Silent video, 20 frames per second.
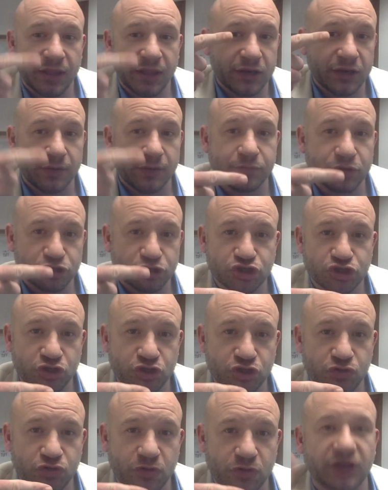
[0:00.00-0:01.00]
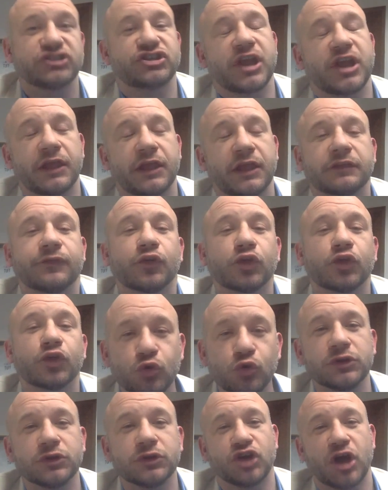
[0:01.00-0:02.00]
and number two, a chance for
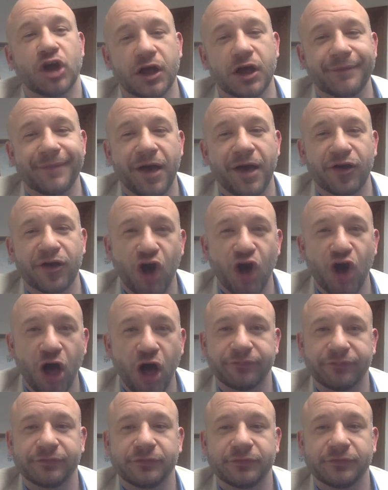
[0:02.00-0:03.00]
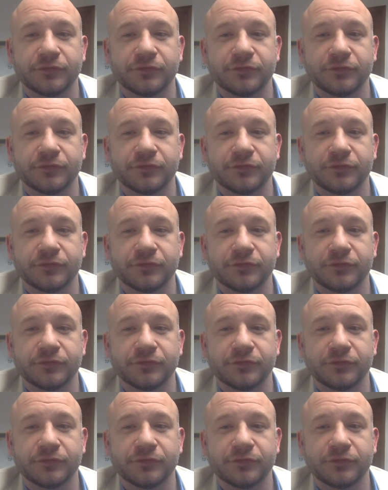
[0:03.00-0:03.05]
you to talk about golf.